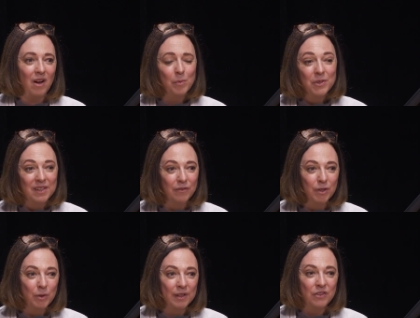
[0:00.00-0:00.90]
almost
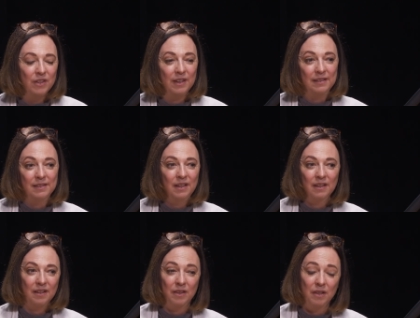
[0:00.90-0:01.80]
every religion that I see,
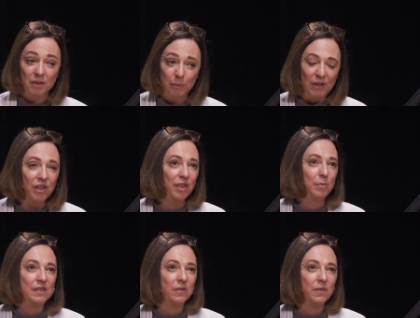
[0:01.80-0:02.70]
like the, especially the
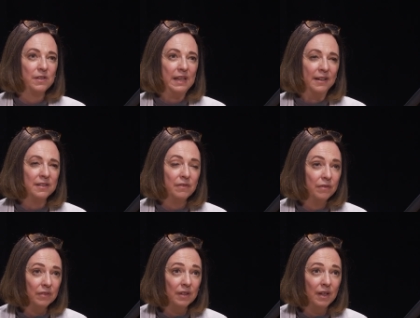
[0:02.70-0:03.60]
mystical sides of,
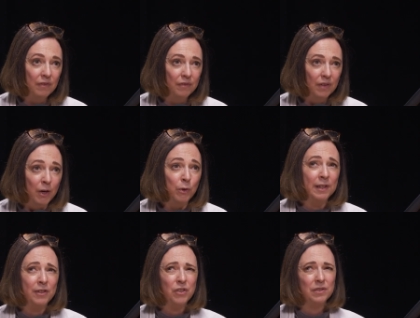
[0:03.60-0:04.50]
of our
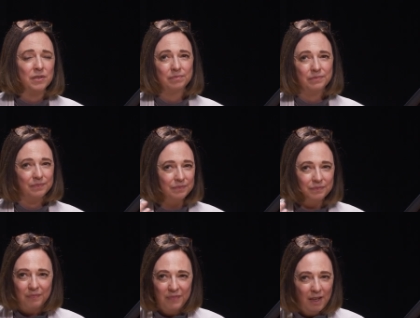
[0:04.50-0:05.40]
religions,
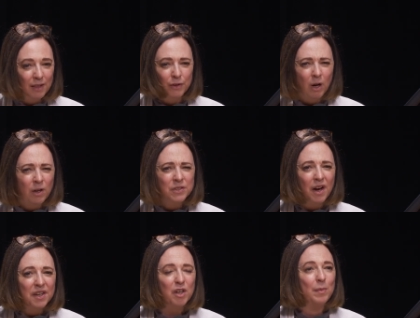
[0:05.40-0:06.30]
they're all
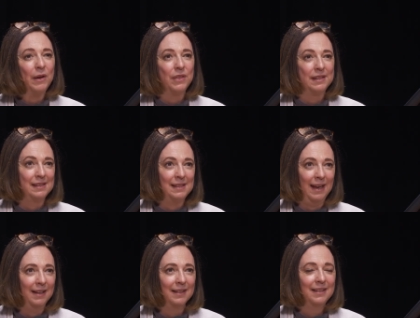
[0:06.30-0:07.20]
talking about this
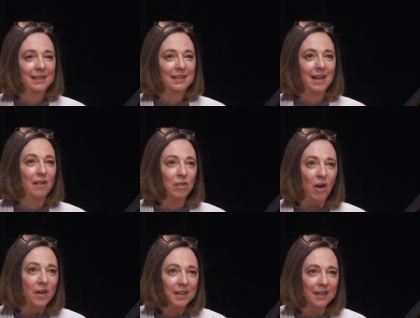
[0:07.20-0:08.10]
state of
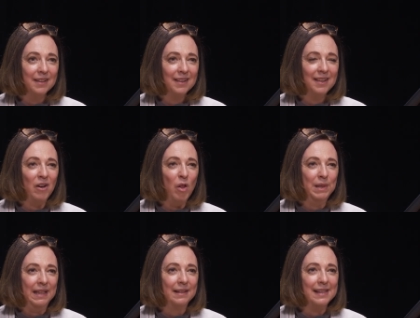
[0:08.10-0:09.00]
longing that all
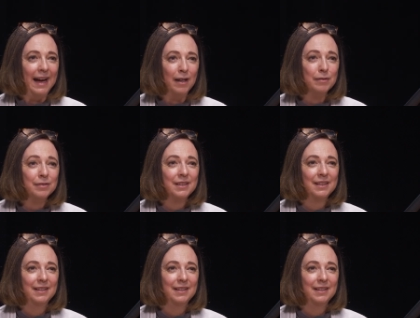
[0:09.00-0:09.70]
beings have